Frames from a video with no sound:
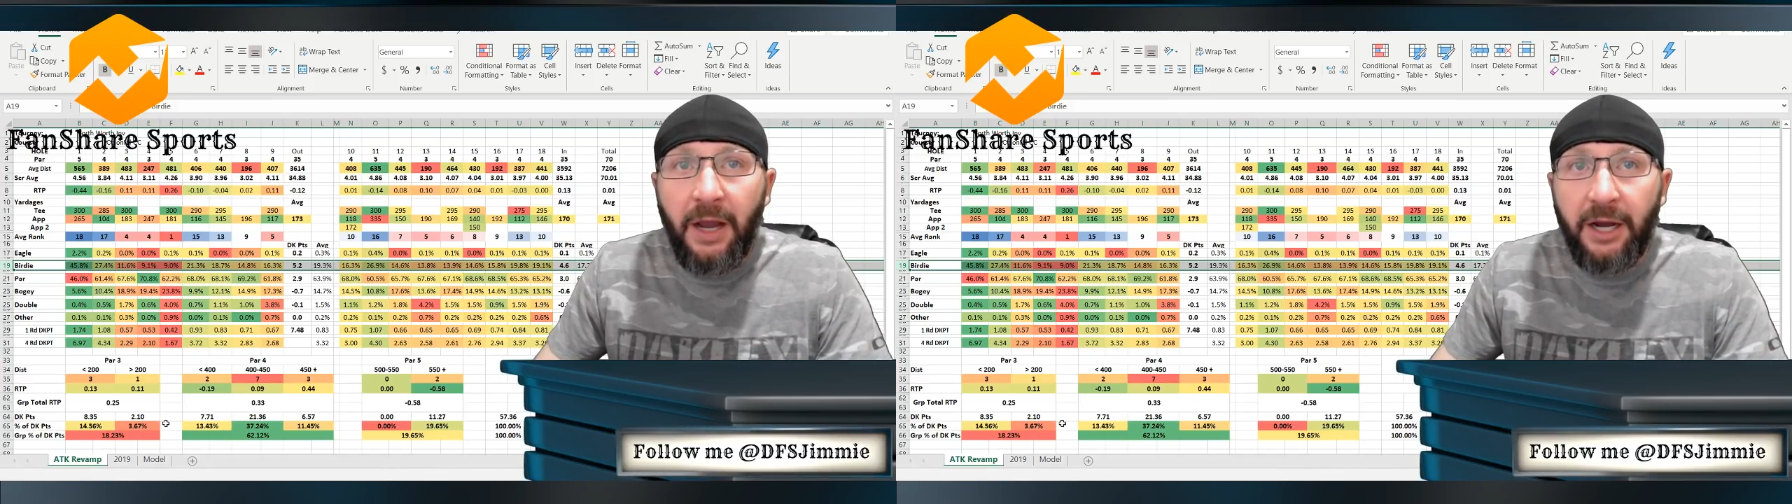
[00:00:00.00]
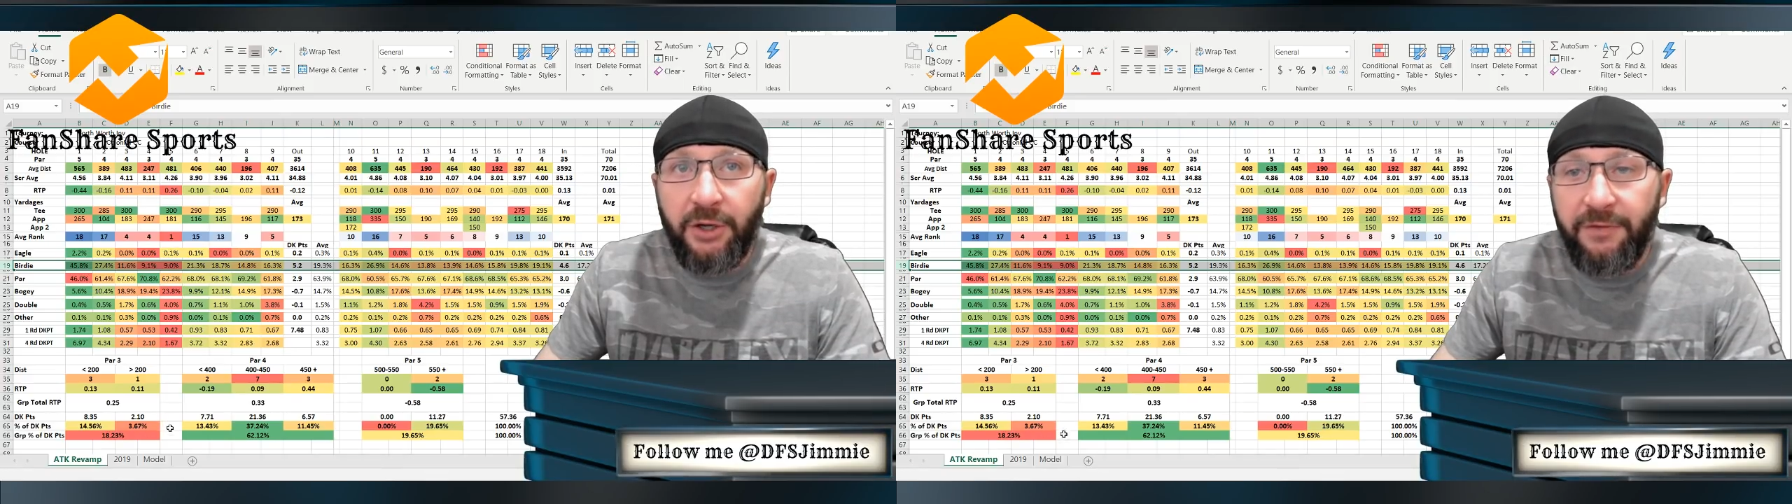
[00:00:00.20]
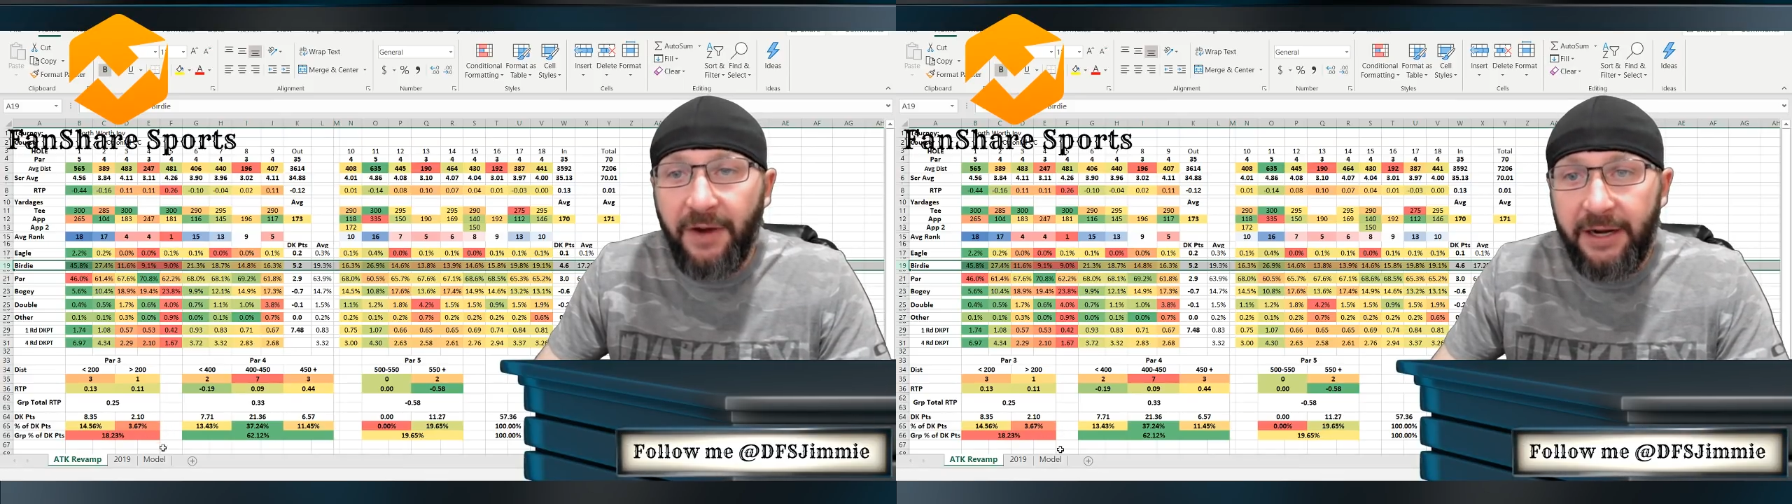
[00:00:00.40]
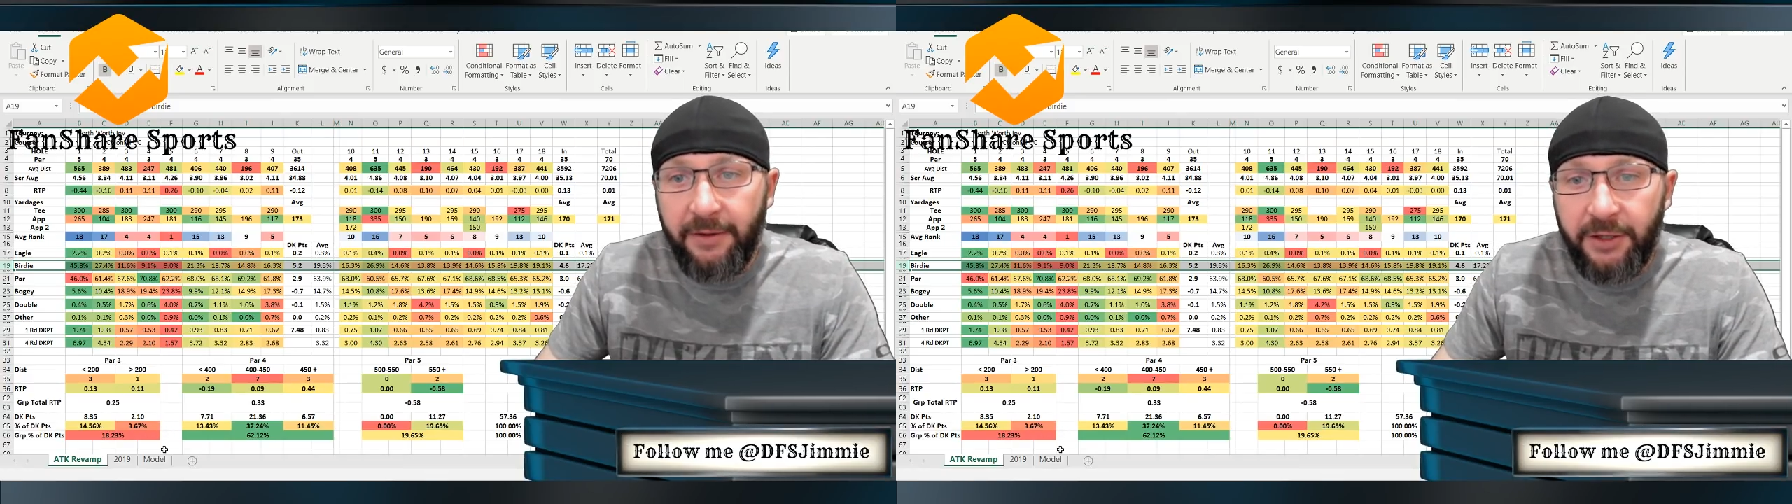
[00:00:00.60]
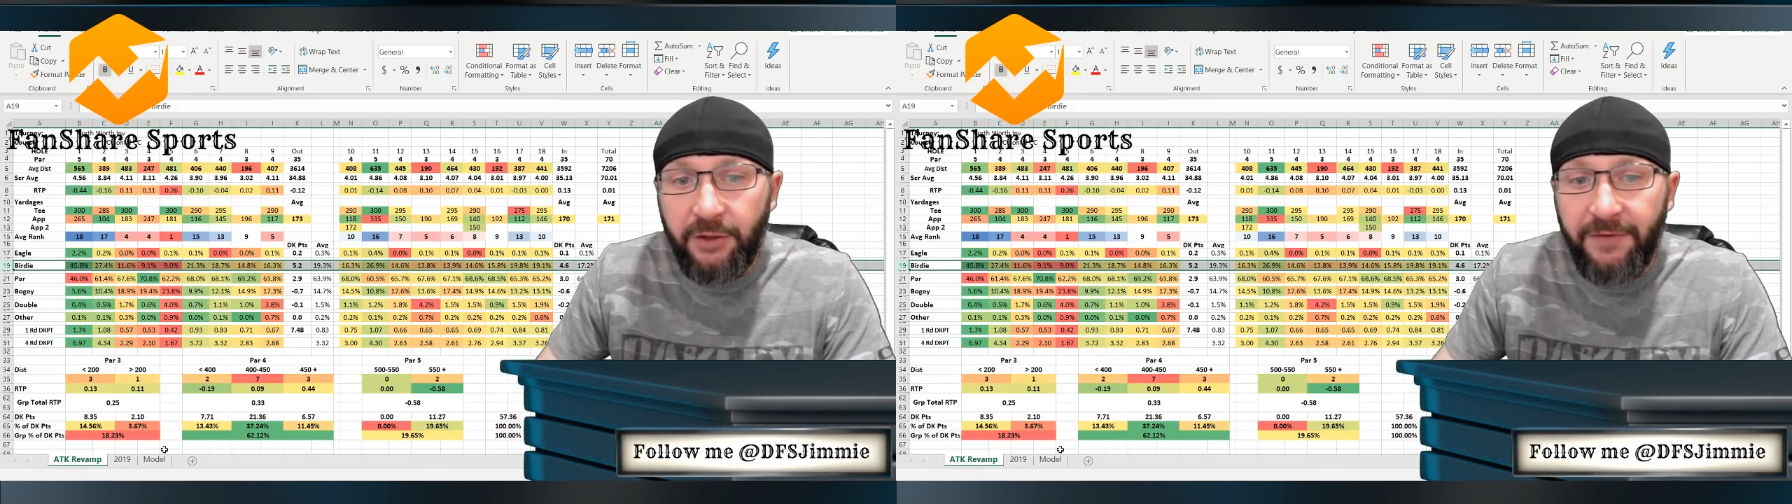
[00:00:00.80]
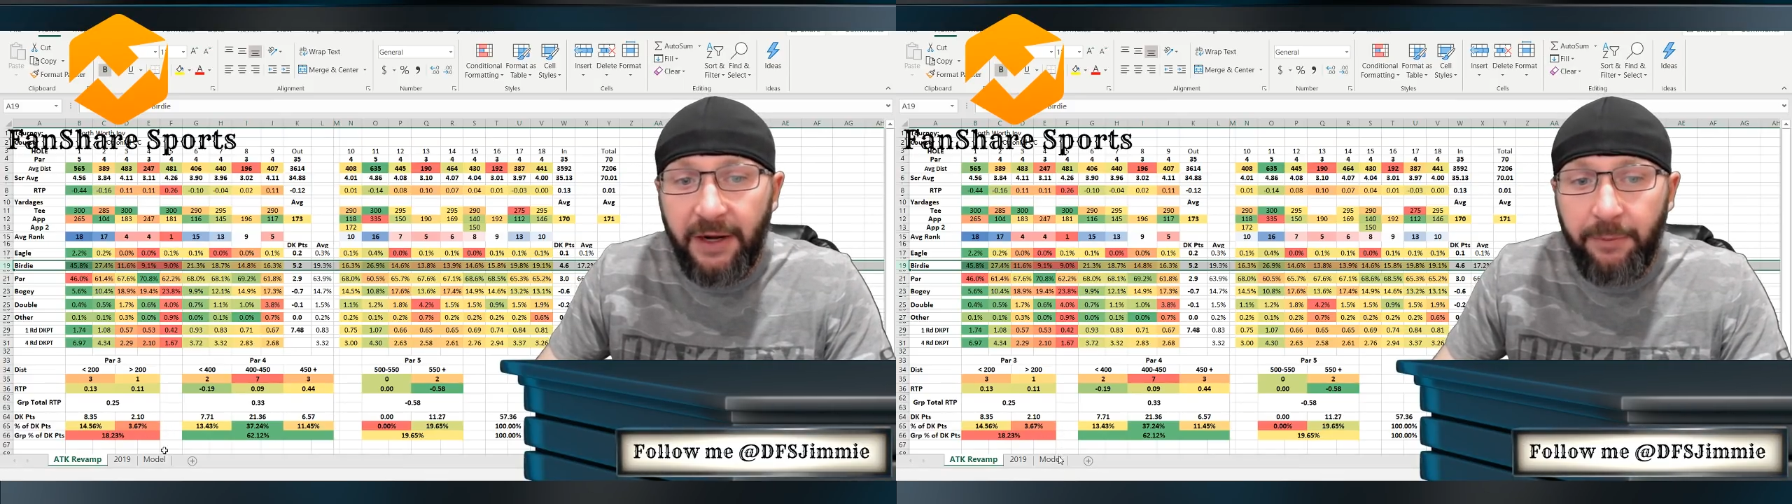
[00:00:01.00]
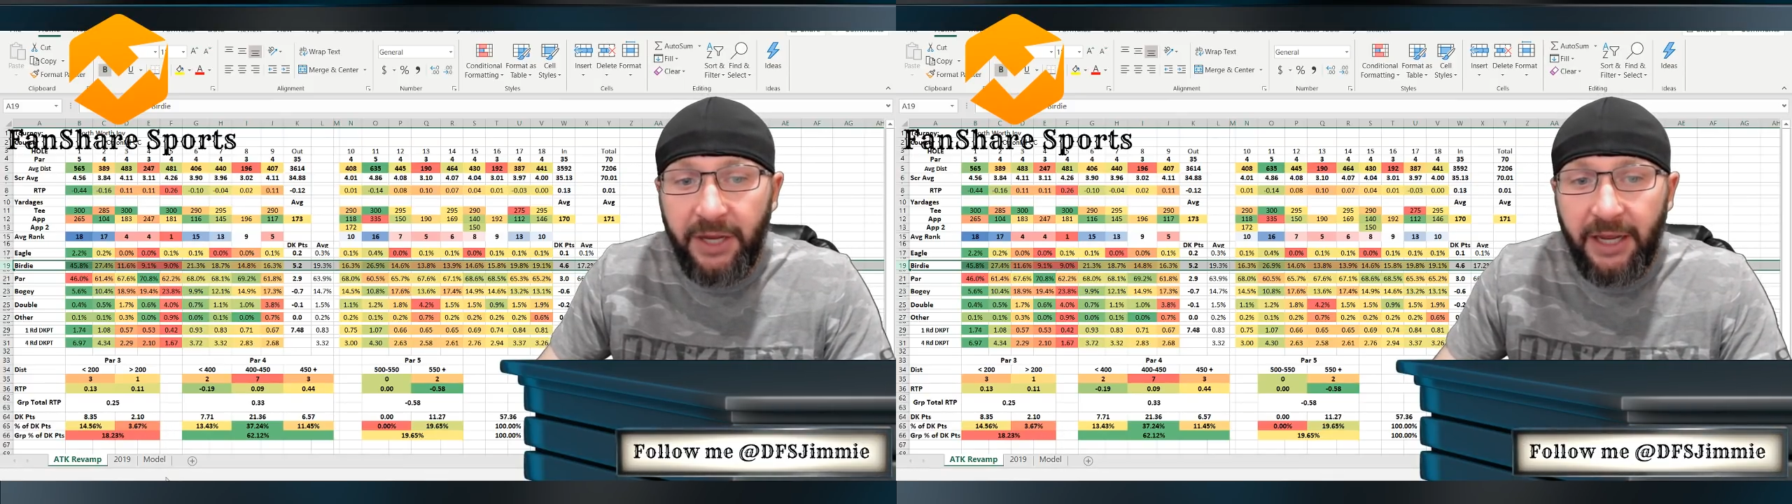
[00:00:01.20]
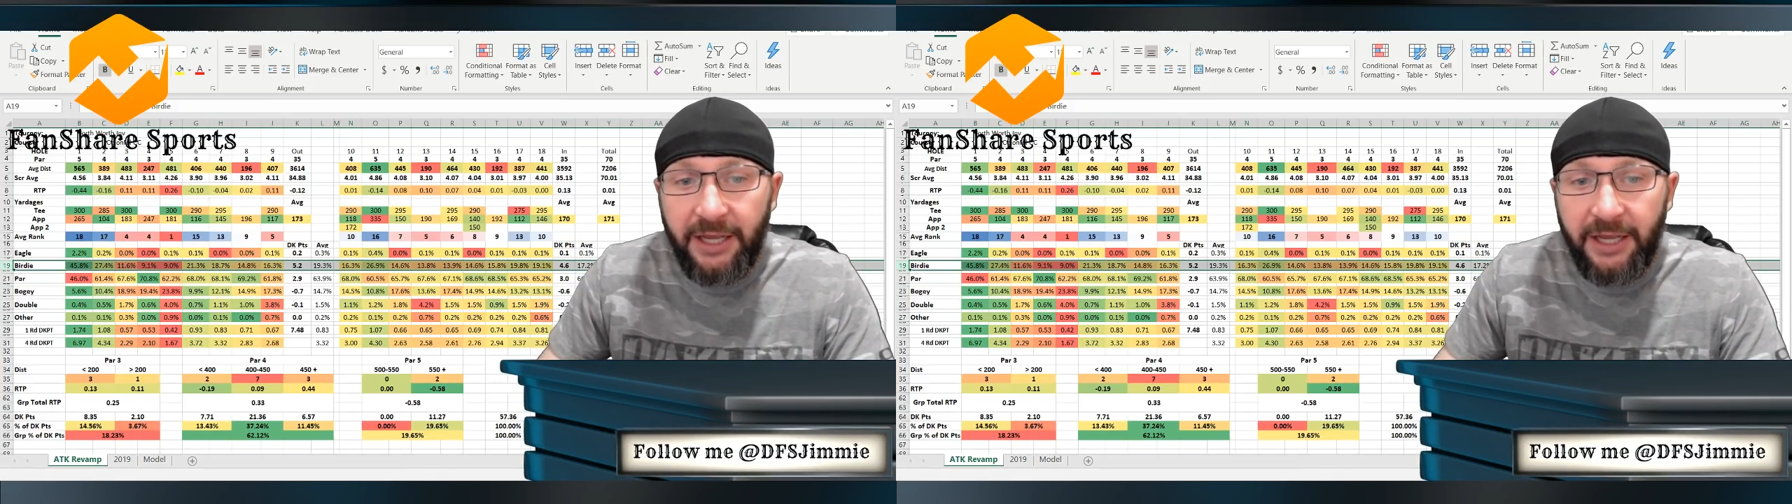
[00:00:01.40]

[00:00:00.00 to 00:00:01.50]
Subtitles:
Could find a big